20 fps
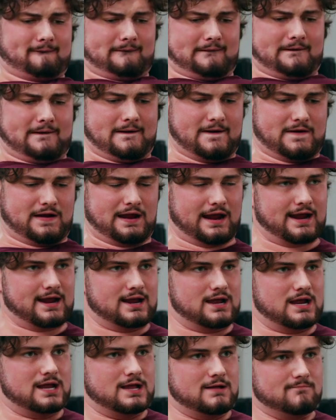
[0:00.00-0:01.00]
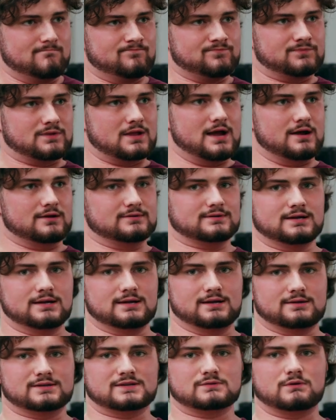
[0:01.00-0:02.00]
Okay, now
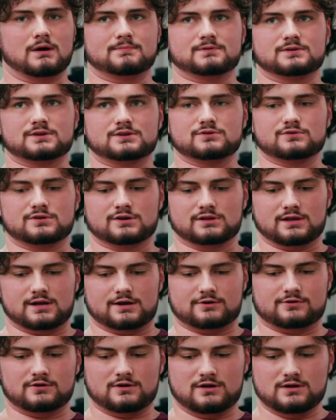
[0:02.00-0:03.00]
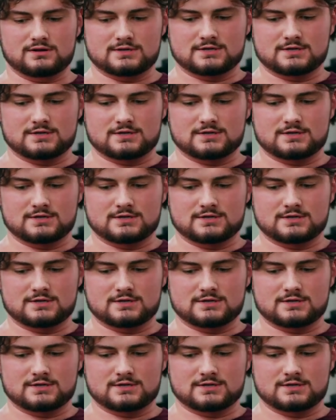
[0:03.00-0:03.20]
swapping to unilateral.